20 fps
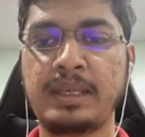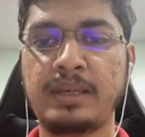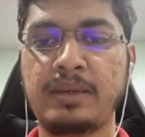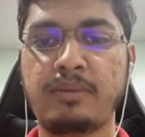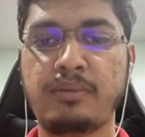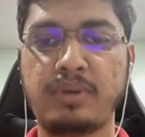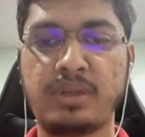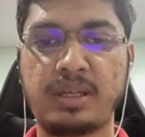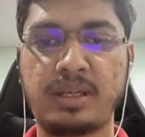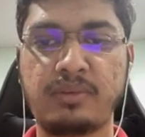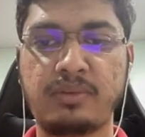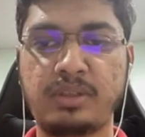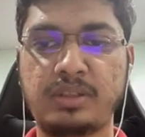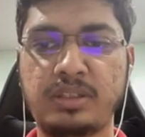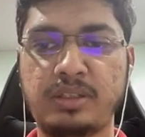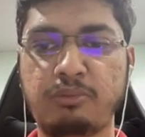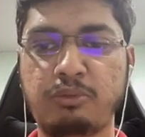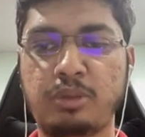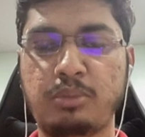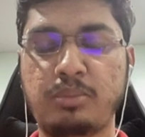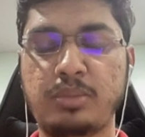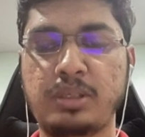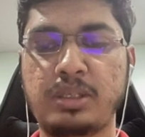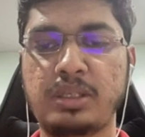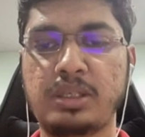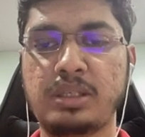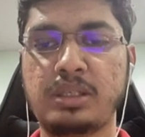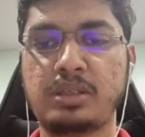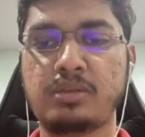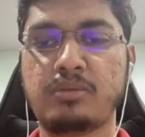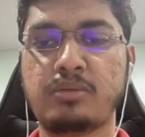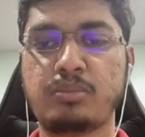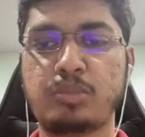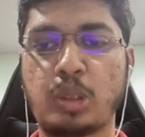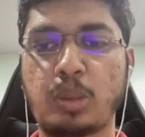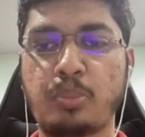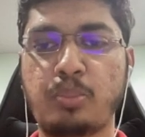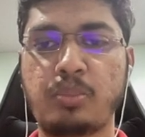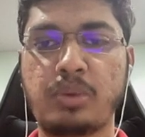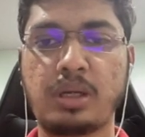where everything will be
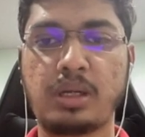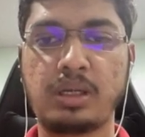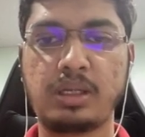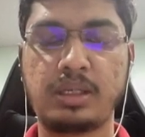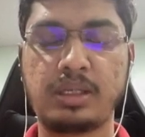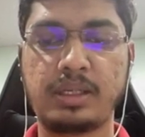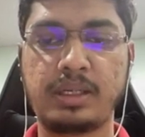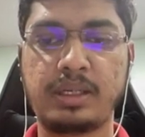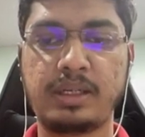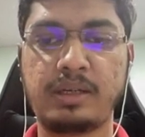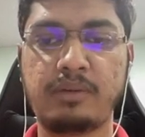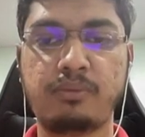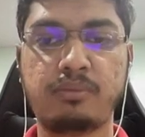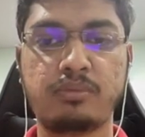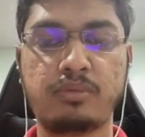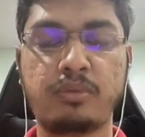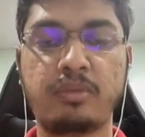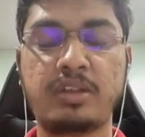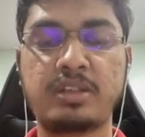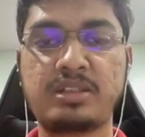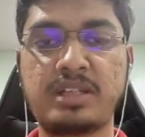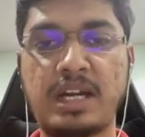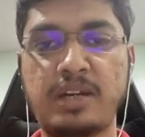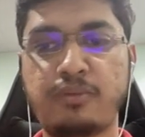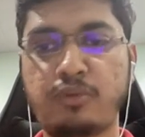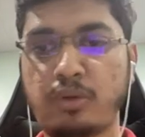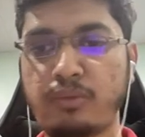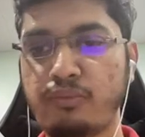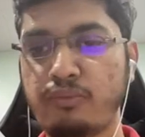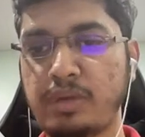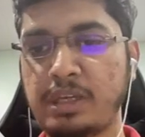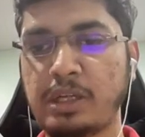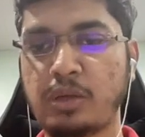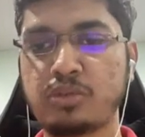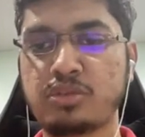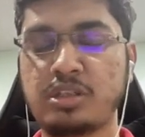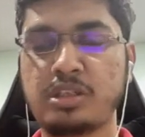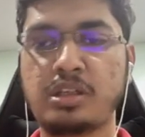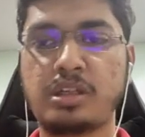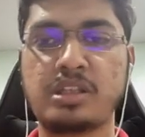properly created. We will start from
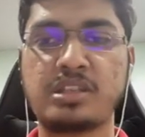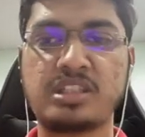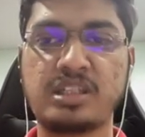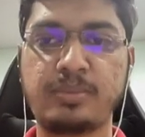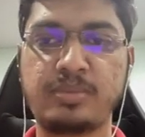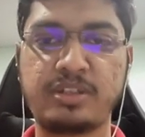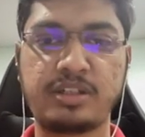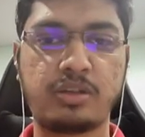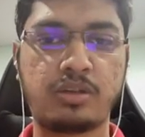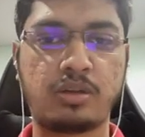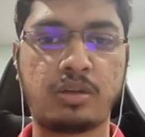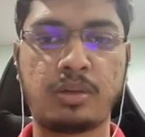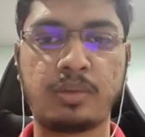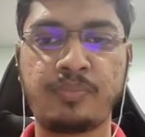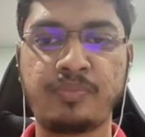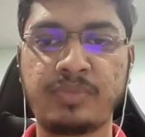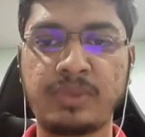warehousing concepts and all.